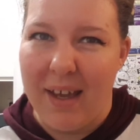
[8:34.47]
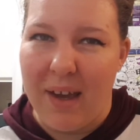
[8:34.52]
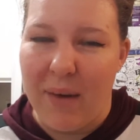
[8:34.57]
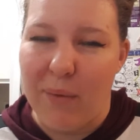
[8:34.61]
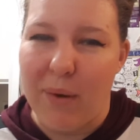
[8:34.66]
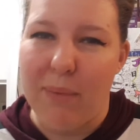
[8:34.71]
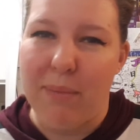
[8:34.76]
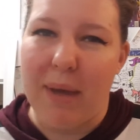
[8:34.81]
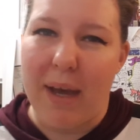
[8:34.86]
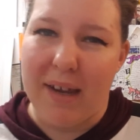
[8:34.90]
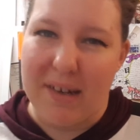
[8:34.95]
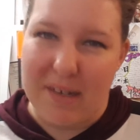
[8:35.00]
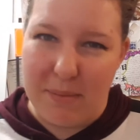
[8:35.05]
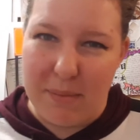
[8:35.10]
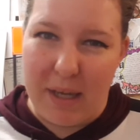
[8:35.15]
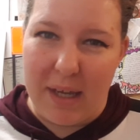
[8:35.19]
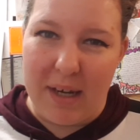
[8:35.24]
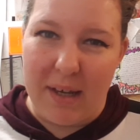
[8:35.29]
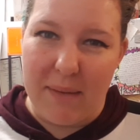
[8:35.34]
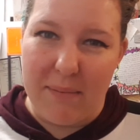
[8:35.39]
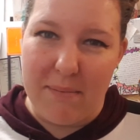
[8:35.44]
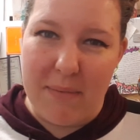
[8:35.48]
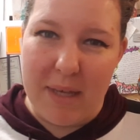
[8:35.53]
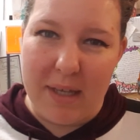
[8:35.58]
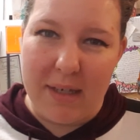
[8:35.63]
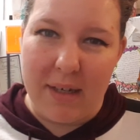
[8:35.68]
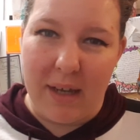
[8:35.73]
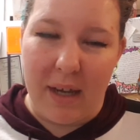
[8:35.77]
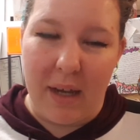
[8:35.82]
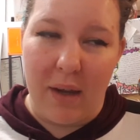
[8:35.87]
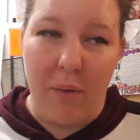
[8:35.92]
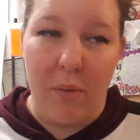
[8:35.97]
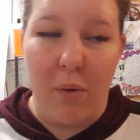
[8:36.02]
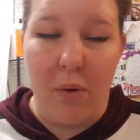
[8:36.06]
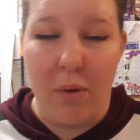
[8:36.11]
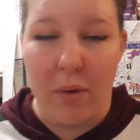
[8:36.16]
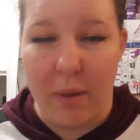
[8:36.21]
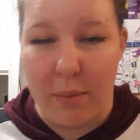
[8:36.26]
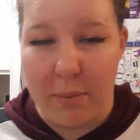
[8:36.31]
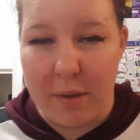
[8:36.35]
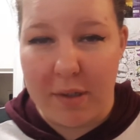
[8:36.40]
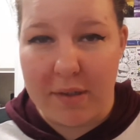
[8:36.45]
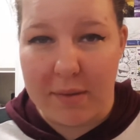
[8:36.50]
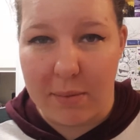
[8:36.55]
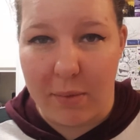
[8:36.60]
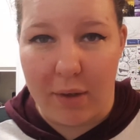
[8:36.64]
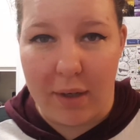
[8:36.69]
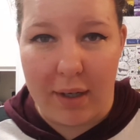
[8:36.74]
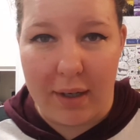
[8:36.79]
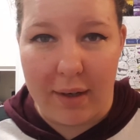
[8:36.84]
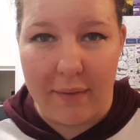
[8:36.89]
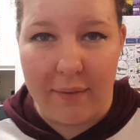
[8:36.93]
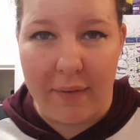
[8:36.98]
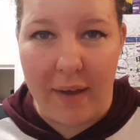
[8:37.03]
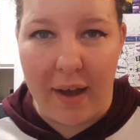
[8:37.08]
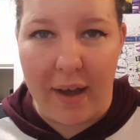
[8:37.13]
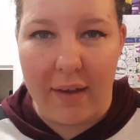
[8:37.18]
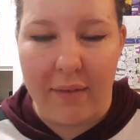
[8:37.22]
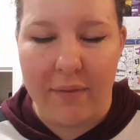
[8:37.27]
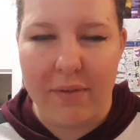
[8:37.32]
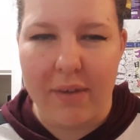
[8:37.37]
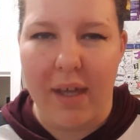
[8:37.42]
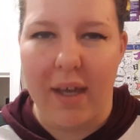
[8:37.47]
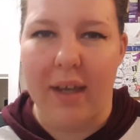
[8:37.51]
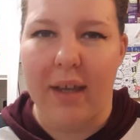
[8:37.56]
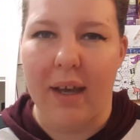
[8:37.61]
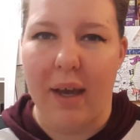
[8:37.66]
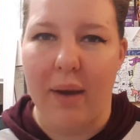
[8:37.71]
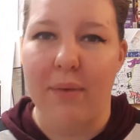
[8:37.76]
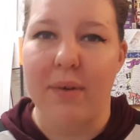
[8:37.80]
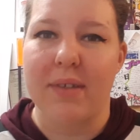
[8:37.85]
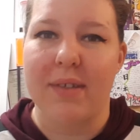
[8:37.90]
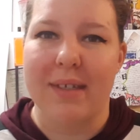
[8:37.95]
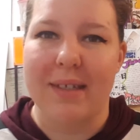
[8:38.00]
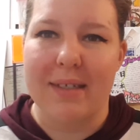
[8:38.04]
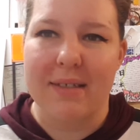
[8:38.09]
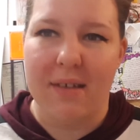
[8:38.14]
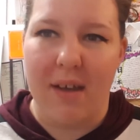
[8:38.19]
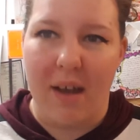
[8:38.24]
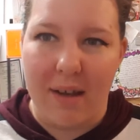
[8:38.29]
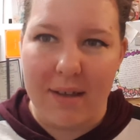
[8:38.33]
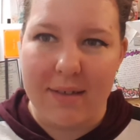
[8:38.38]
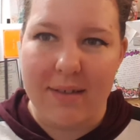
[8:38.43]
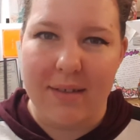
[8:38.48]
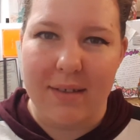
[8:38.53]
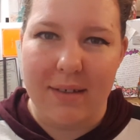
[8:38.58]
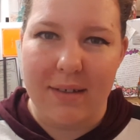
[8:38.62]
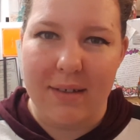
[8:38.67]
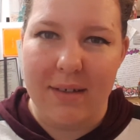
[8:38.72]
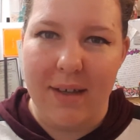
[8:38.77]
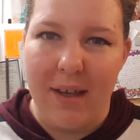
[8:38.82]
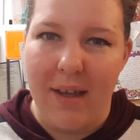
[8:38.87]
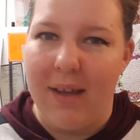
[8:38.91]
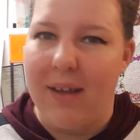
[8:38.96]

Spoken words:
Went back to bed at midnight, woke up this morning at 5. Like, I was exhausted.